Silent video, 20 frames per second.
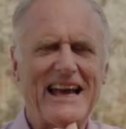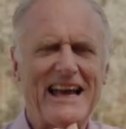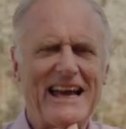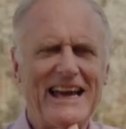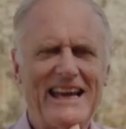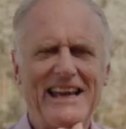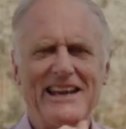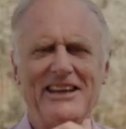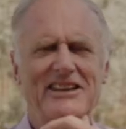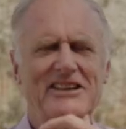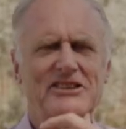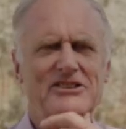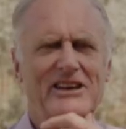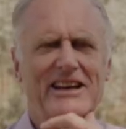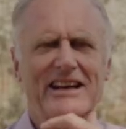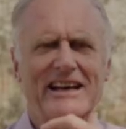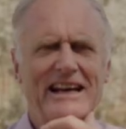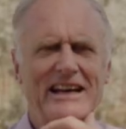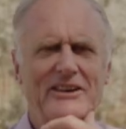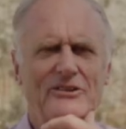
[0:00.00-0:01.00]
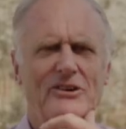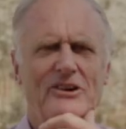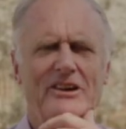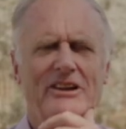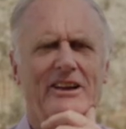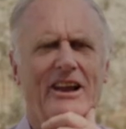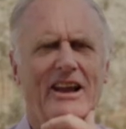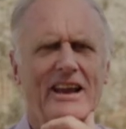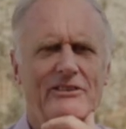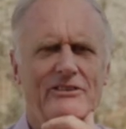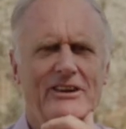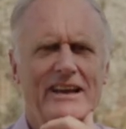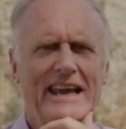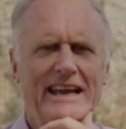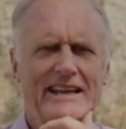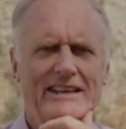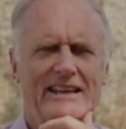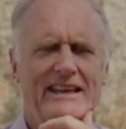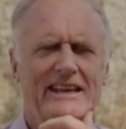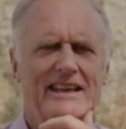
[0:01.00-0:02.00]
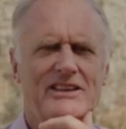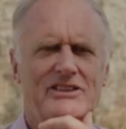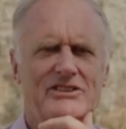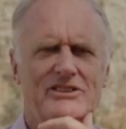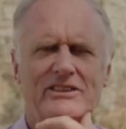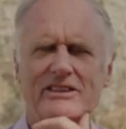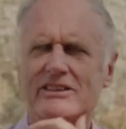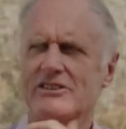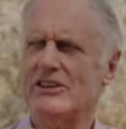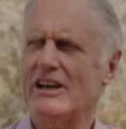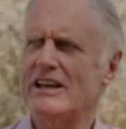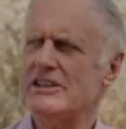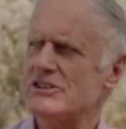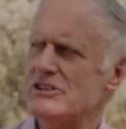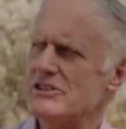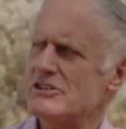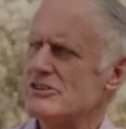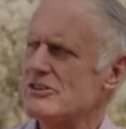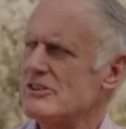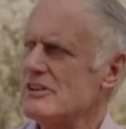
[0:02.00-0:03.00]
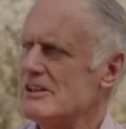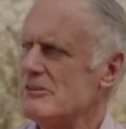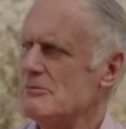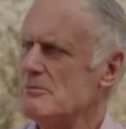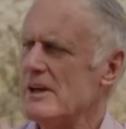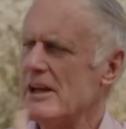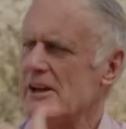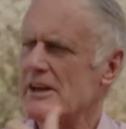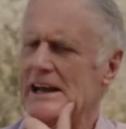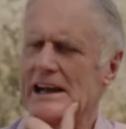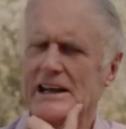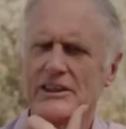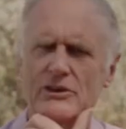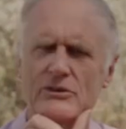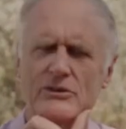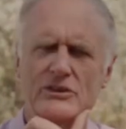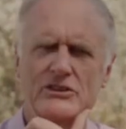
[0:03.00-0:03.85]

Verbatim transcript: and it's 111 hectares adjacent to the Mount Arthur